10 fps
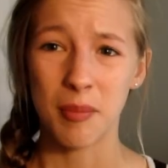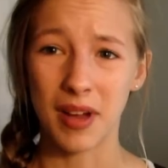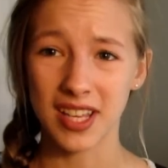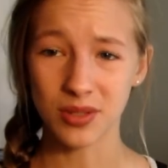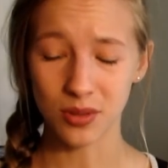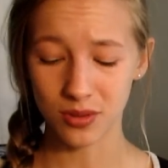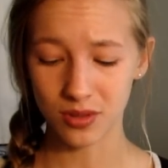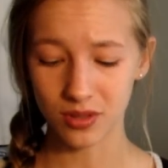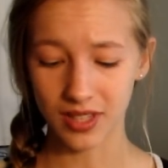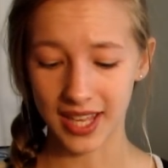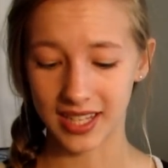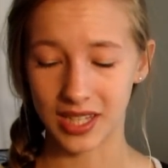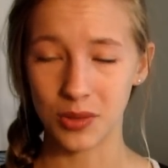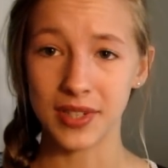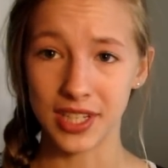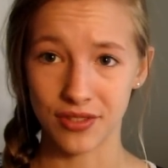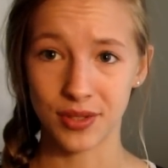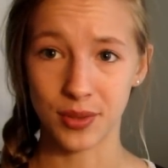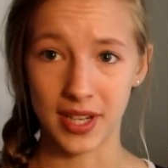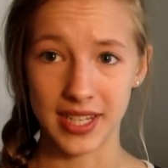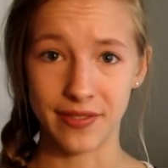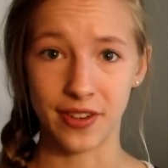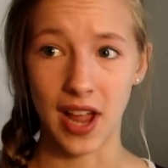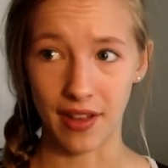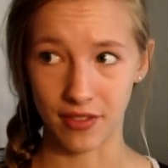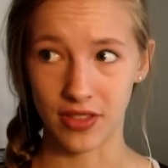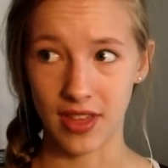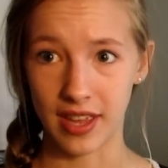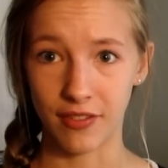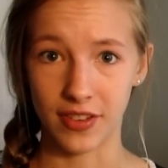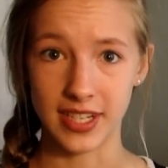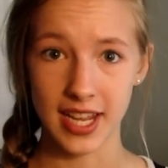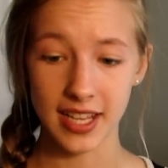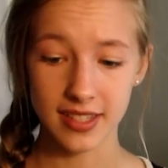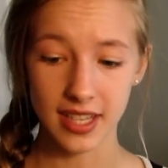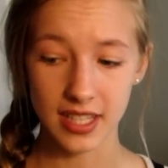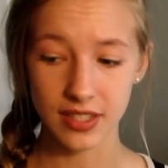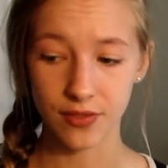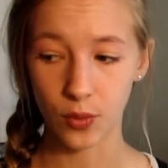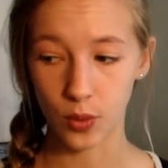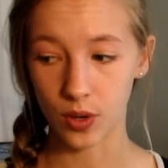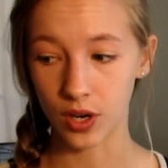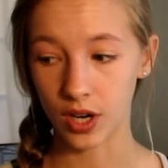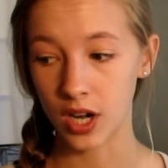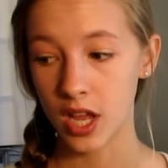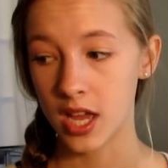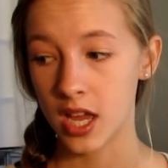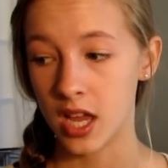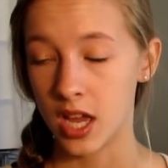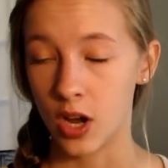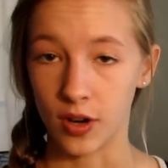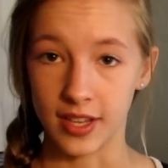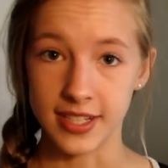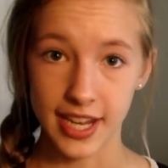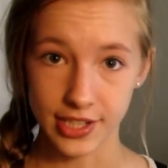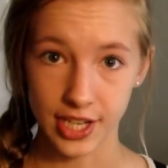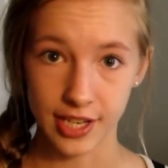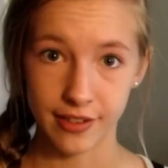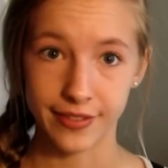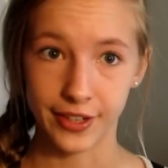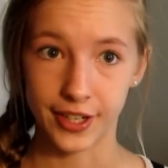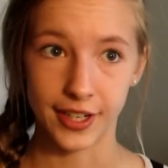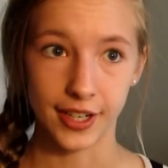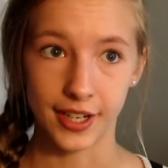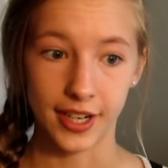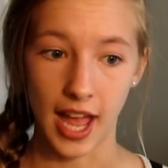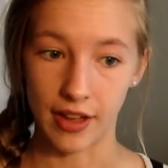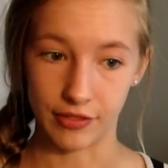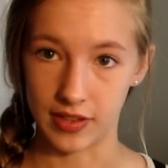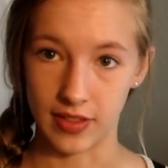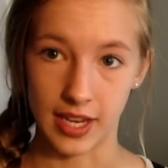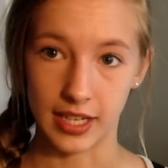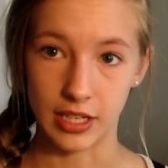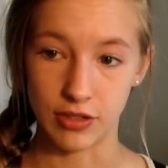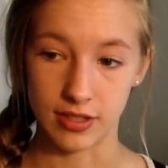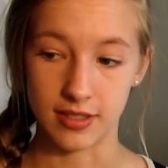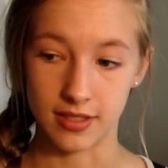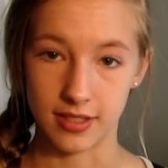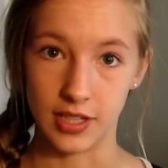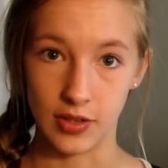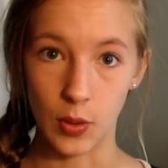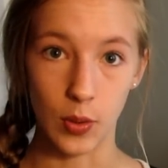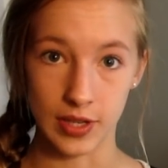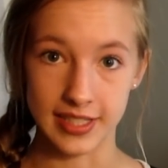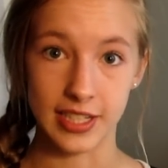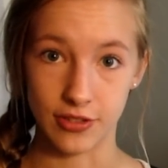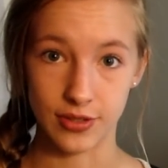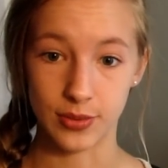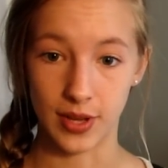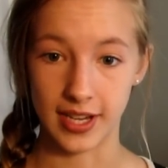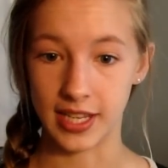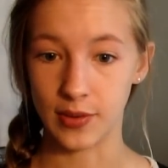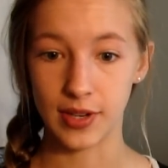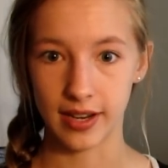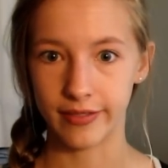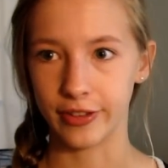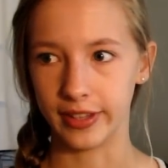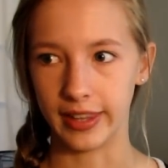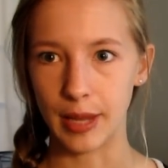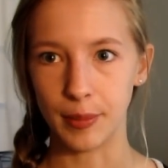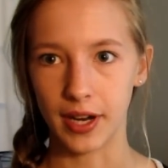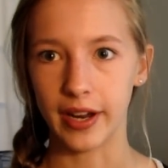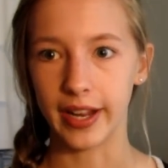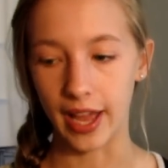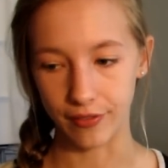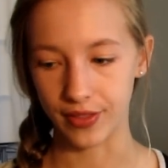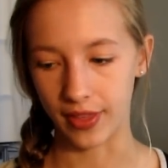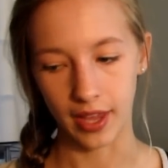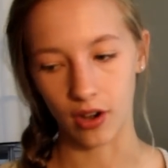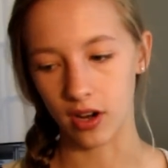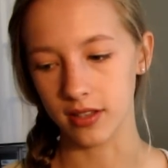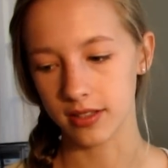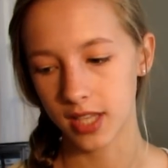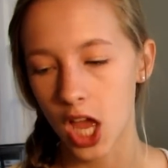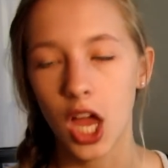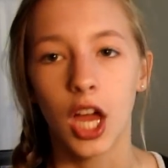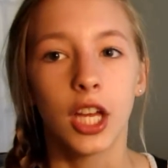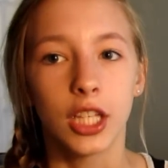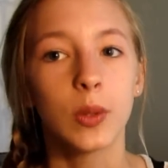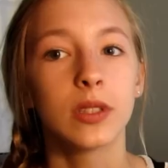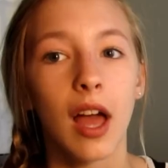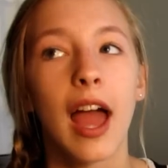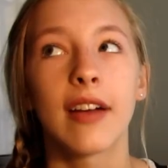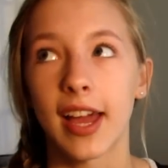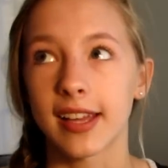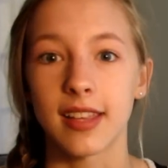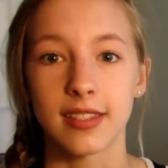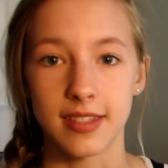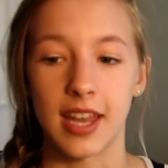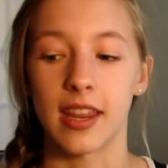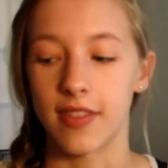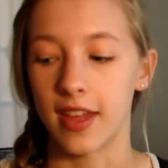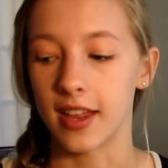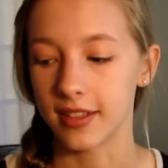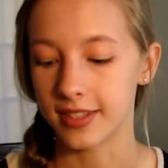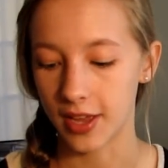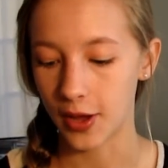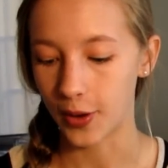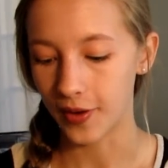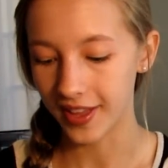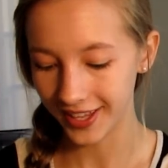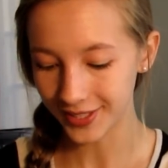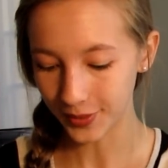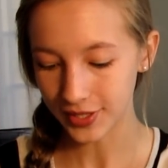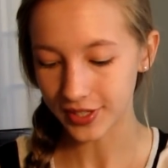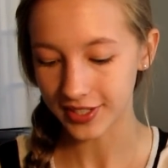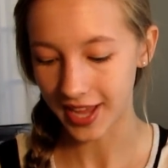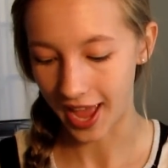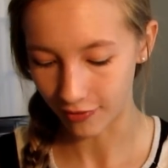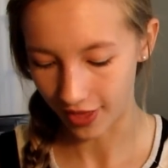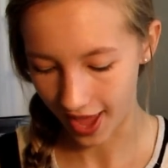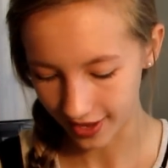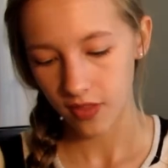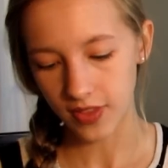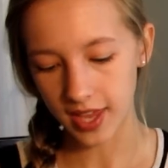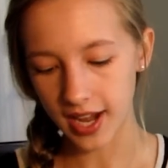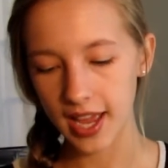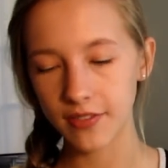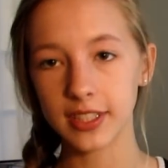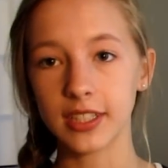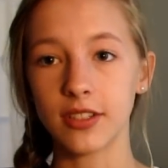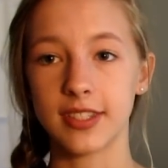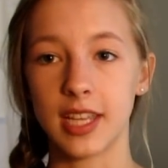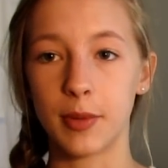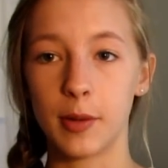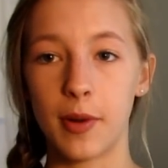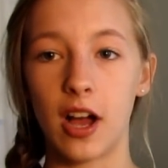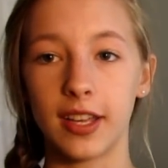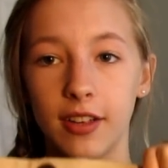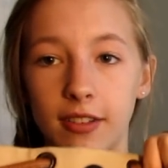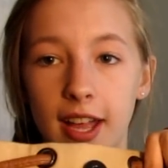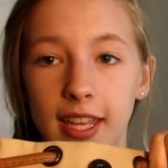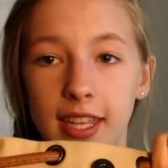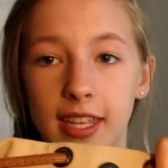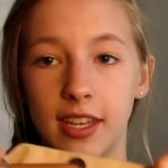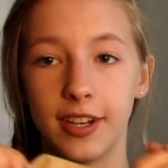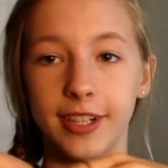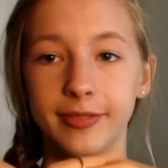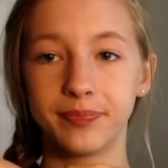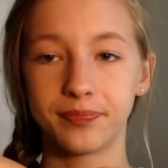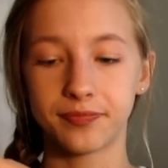My school, like, you need your school ID for everything, for the dances, for orientation, for everything. You always need your school ID. You need it for the library, everything, or else you will not have access to anything. So it's always good to have that. Then I have a little zipper pocket right here.